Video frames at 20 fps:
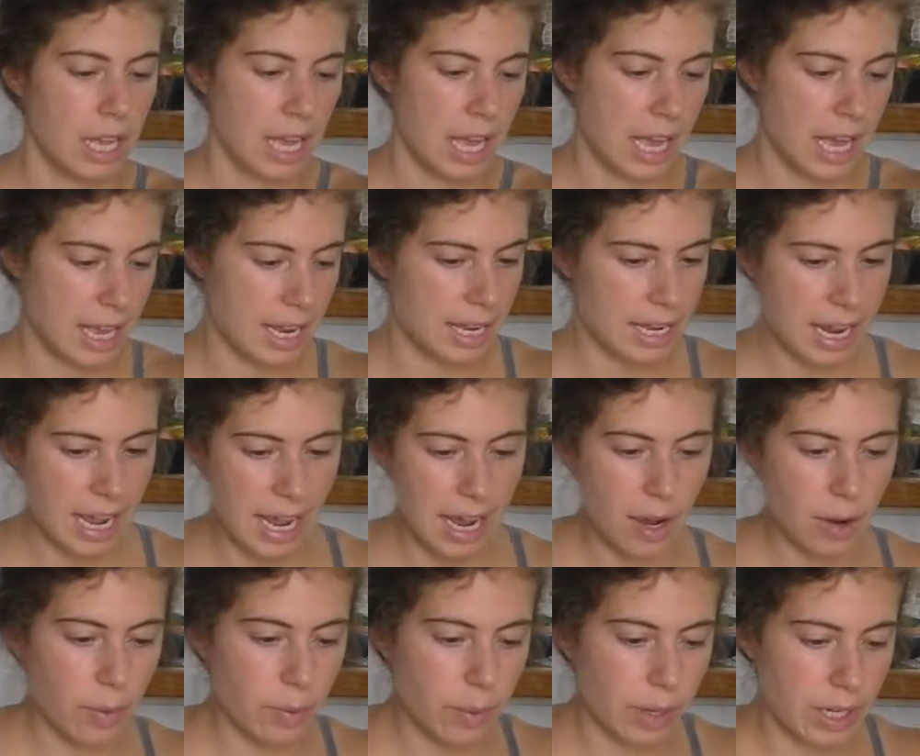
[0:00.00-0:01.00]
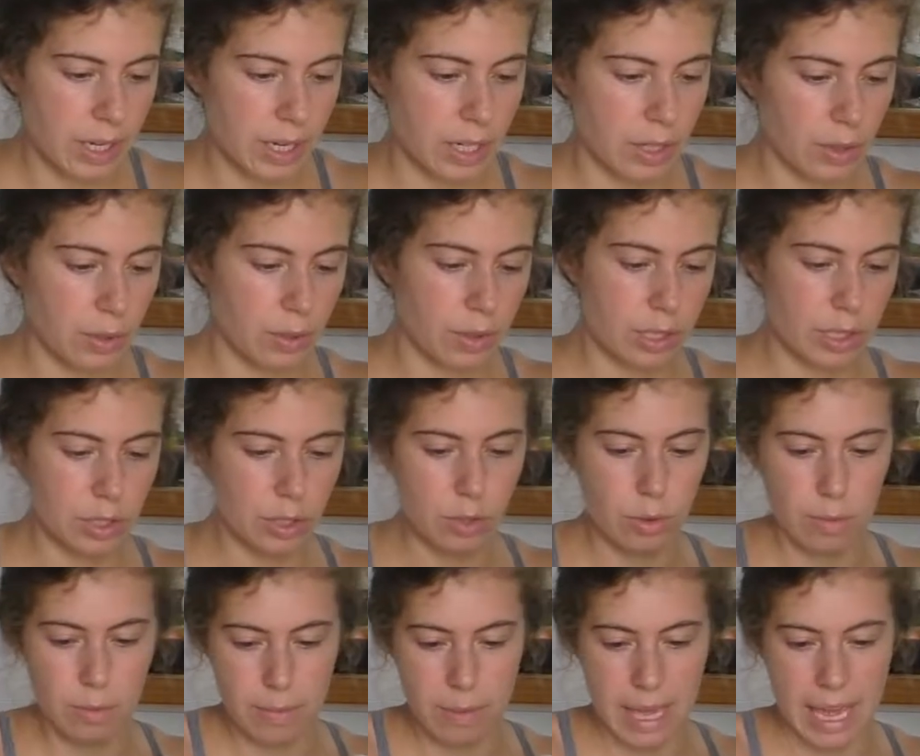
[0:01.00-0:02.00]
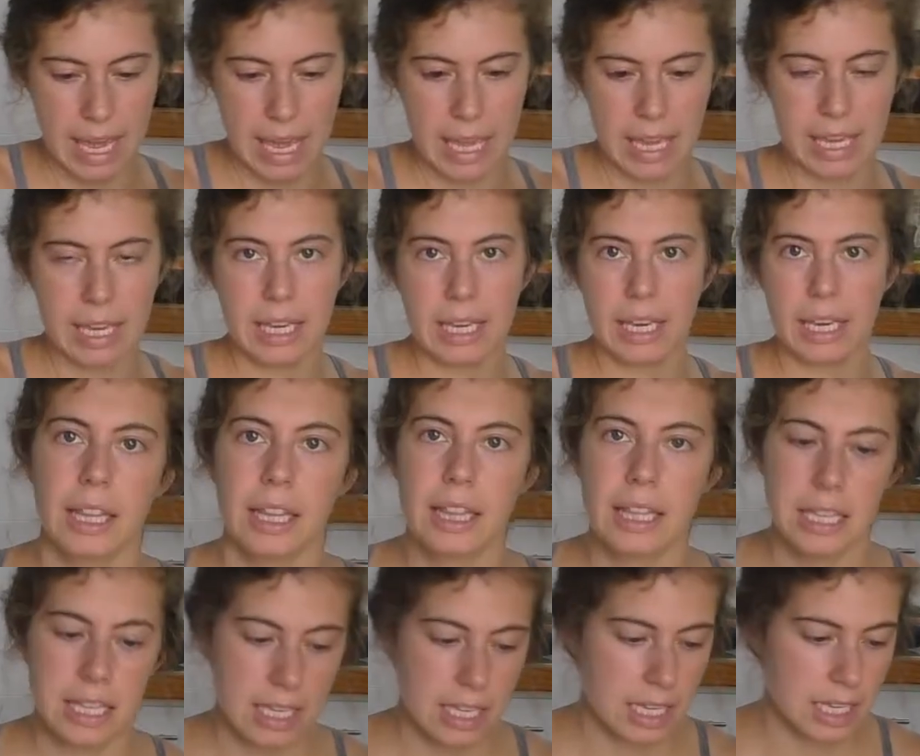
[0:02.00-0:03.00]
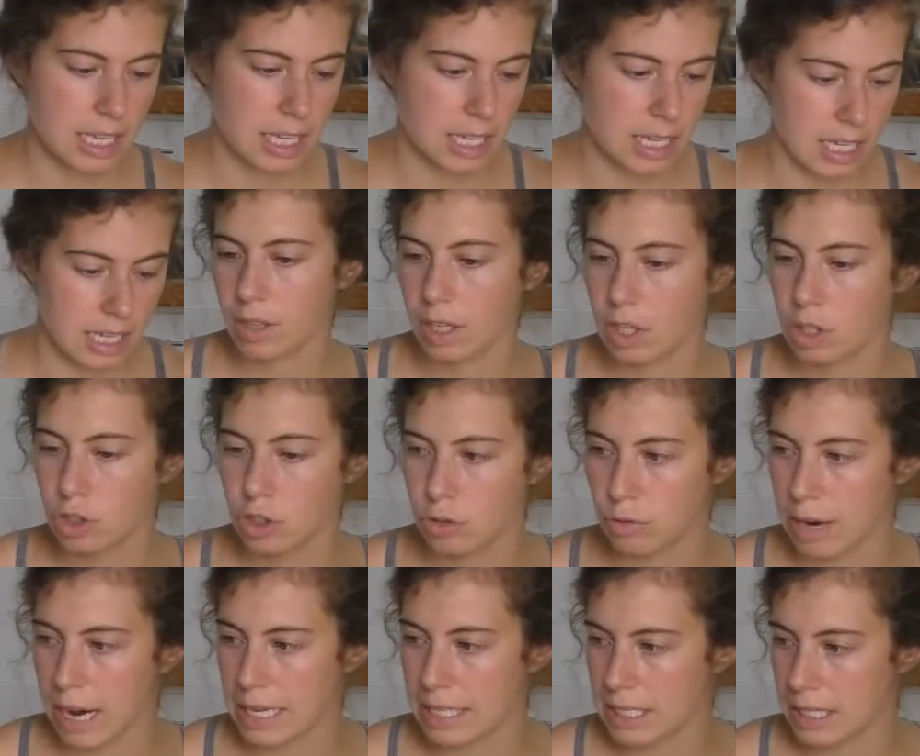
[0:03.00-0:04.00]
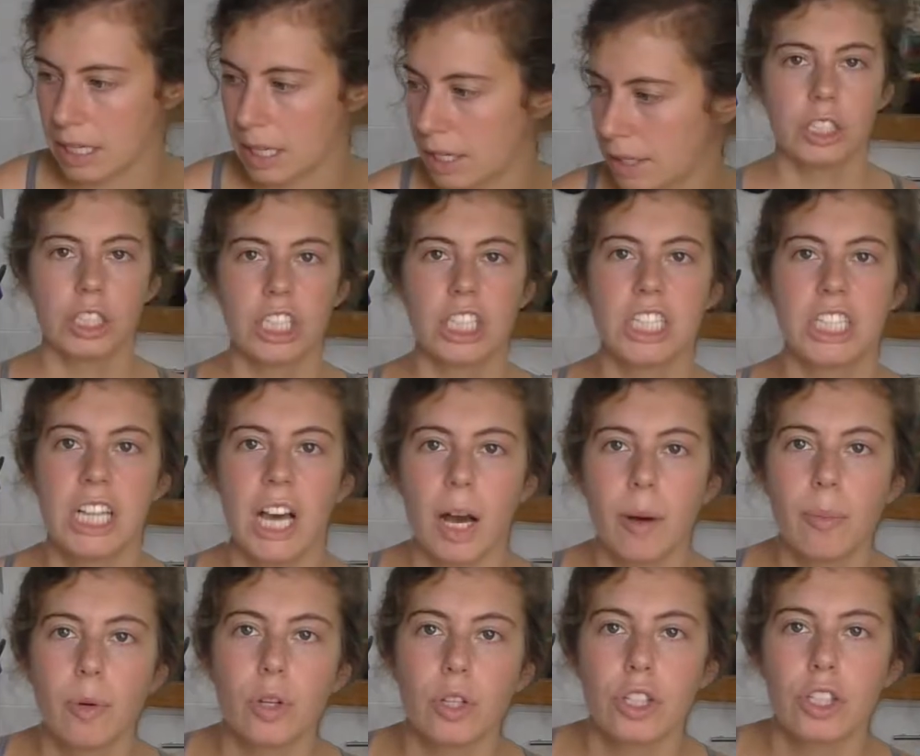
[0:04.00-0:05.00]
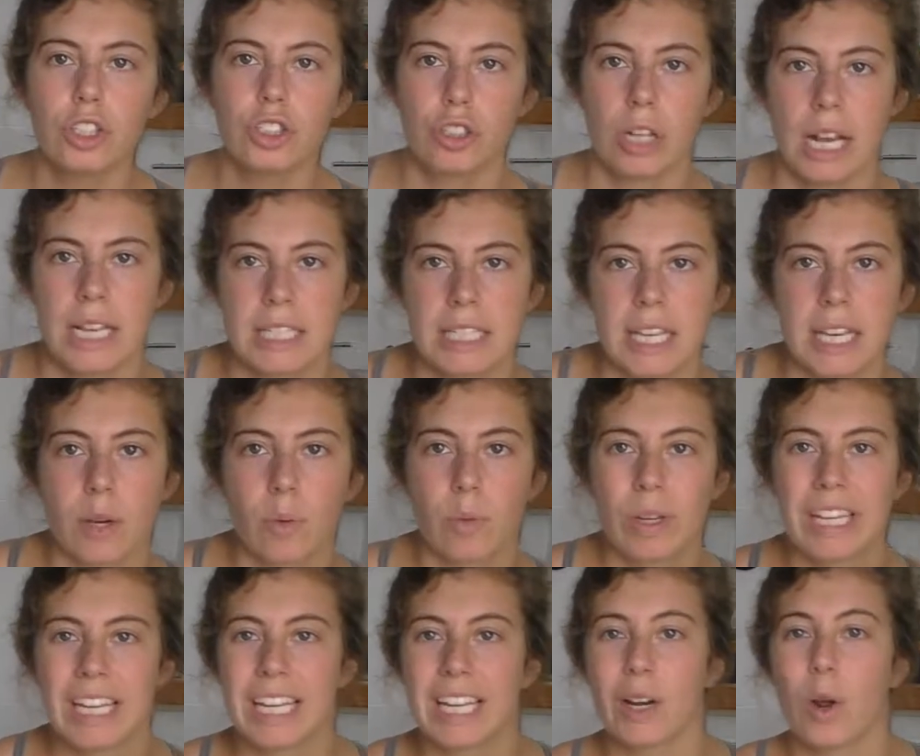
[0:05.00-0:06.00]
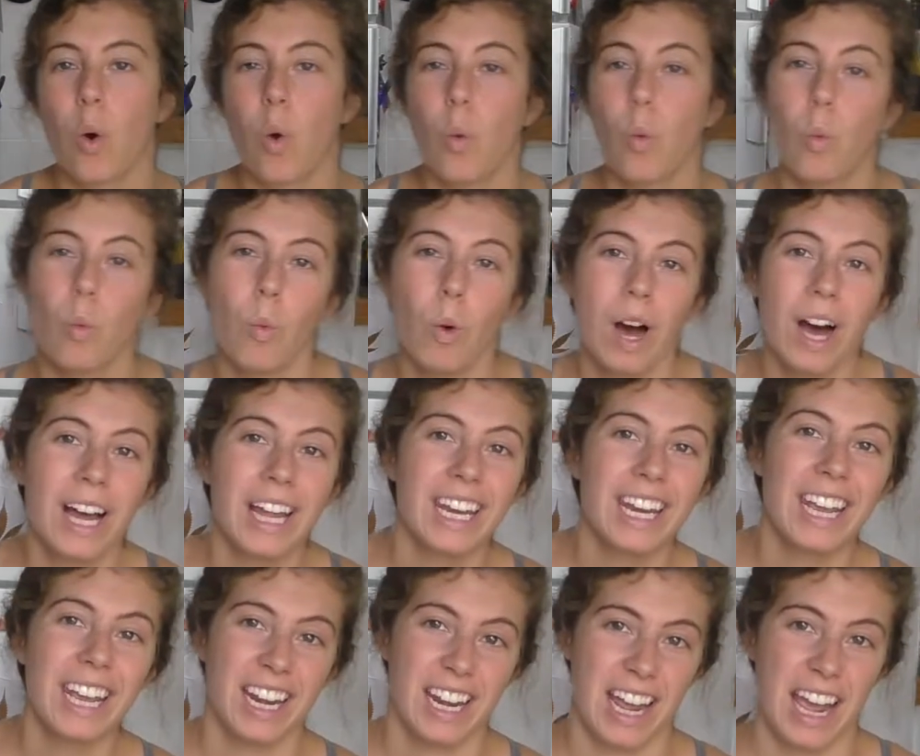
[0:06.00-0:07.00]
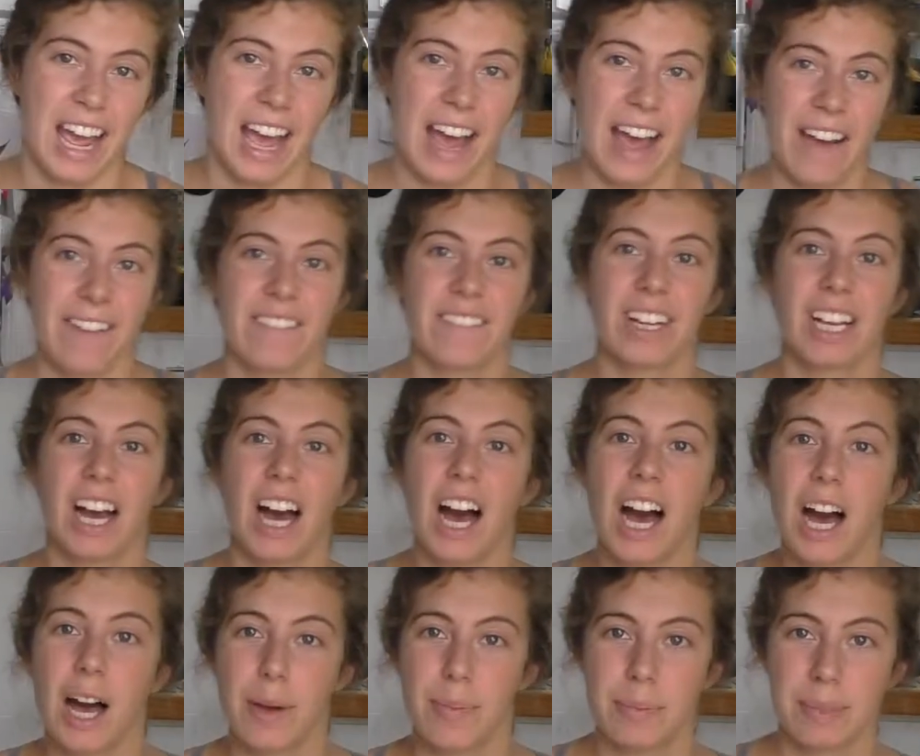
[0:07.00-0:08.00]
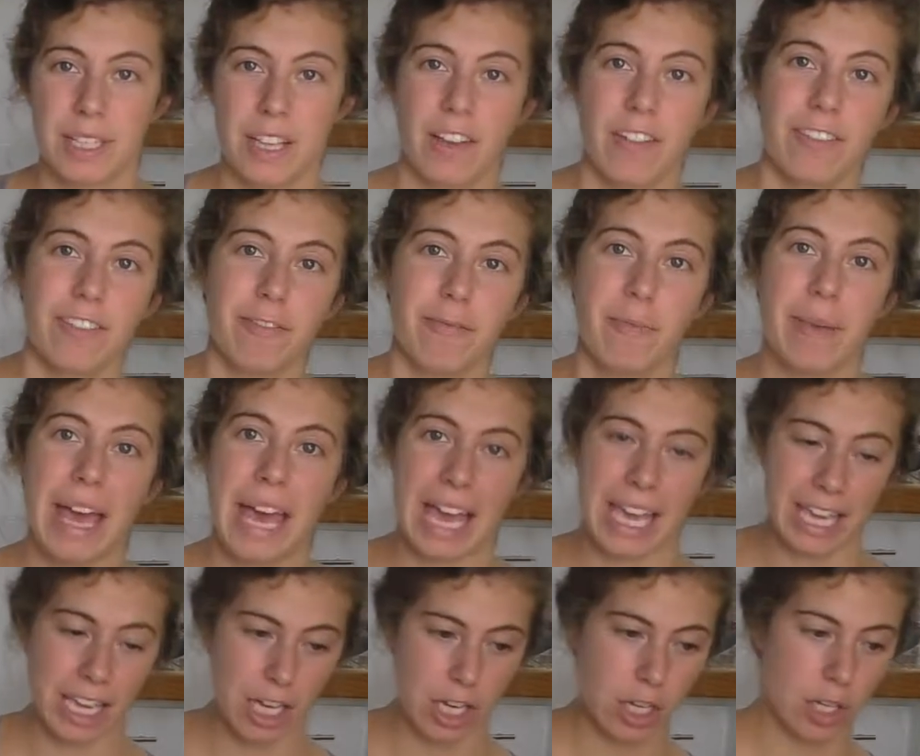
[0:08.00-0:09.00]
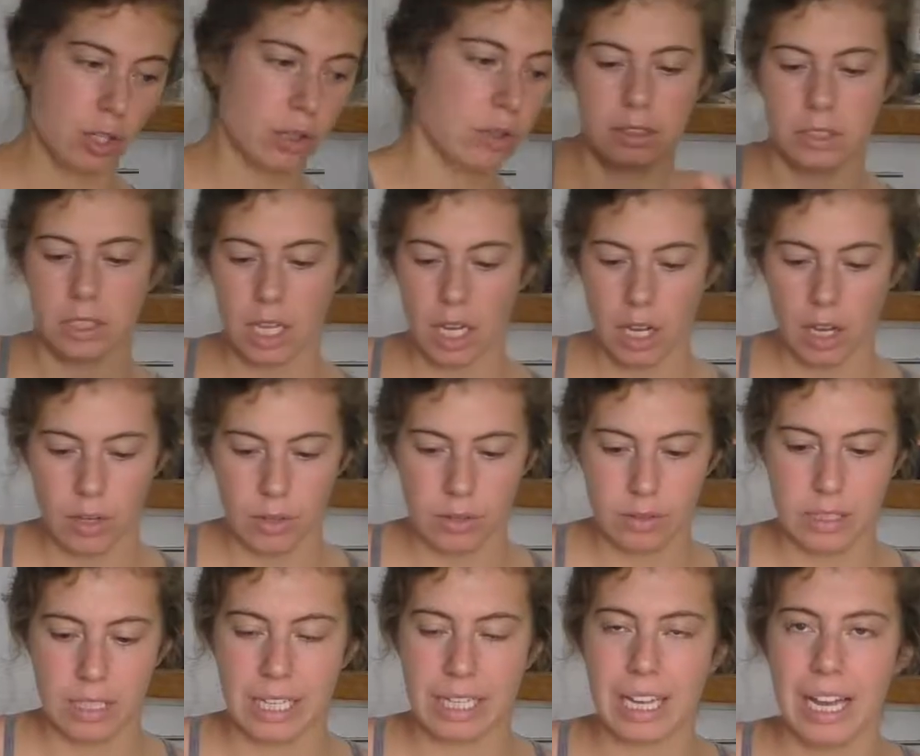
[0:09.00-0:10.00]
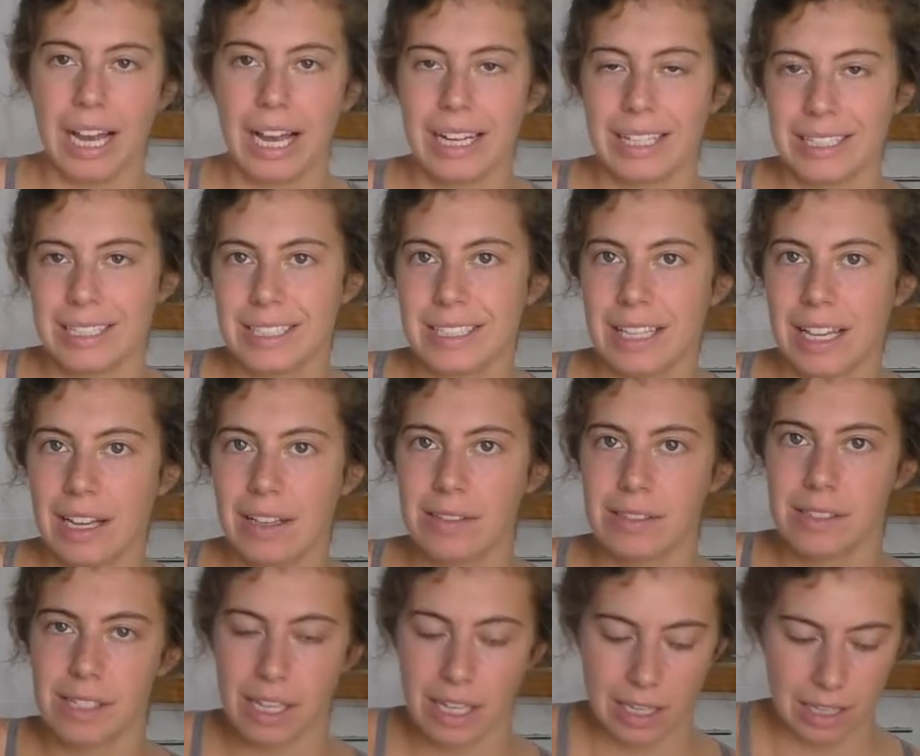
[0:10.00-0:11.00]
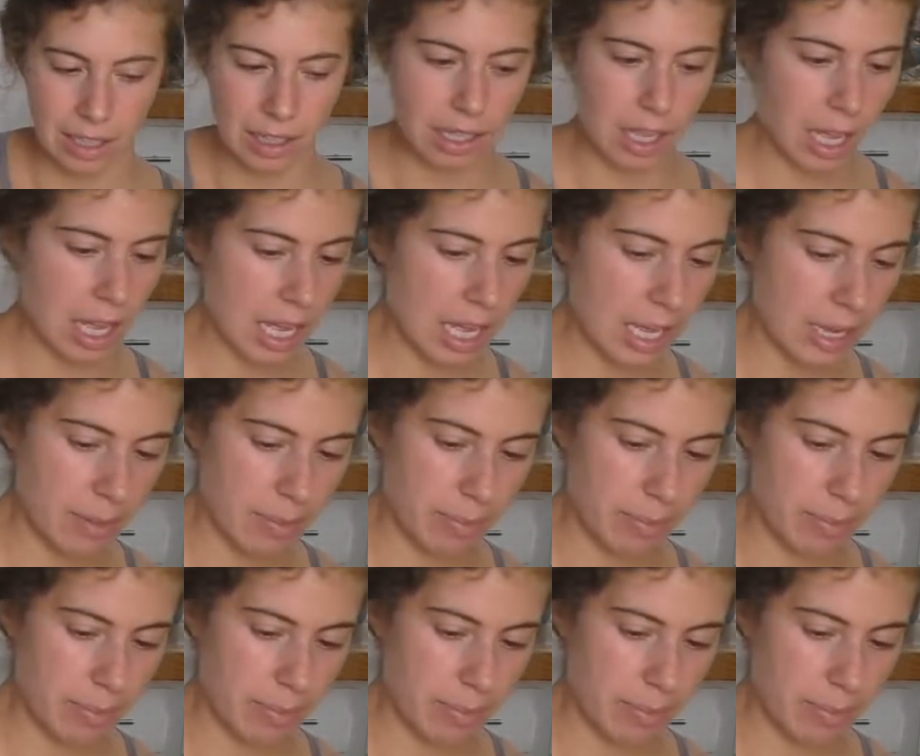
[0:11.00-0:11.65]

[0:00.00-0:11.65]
and now we are going to make the dressing. To double the dressing, we need 1.5 cups of mayo. So it kind of sounds like a lot,